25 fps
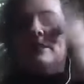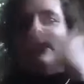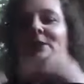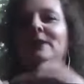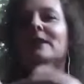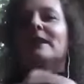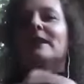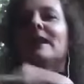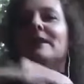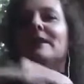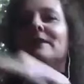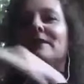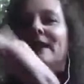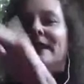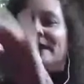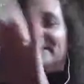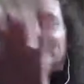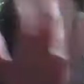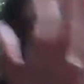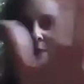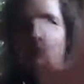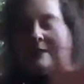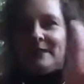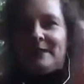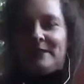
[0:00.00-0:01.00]
send your love
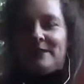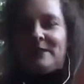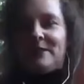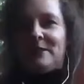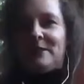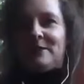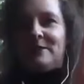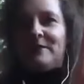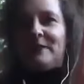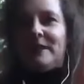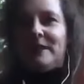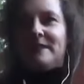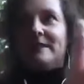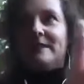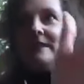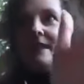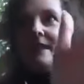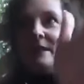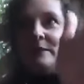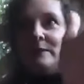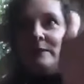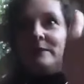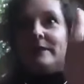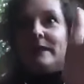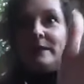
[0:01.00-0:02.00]
out to them into the universe, and
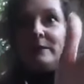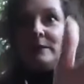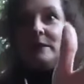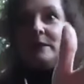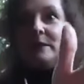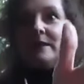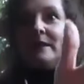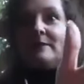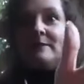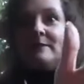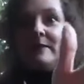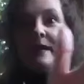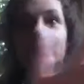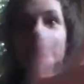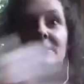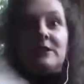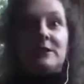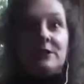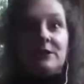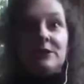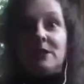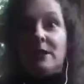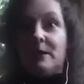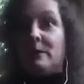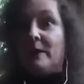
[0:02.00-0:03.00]
they, they will come back to
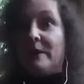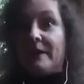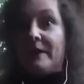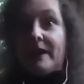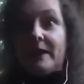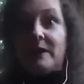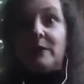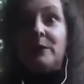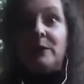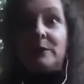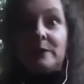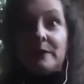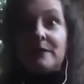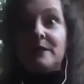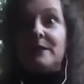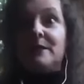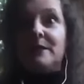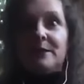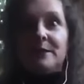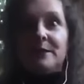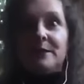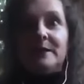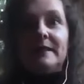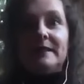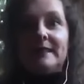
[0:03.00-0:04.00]
you. And you know what they always
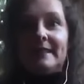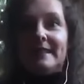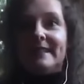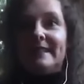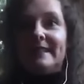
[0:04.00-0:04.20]
do?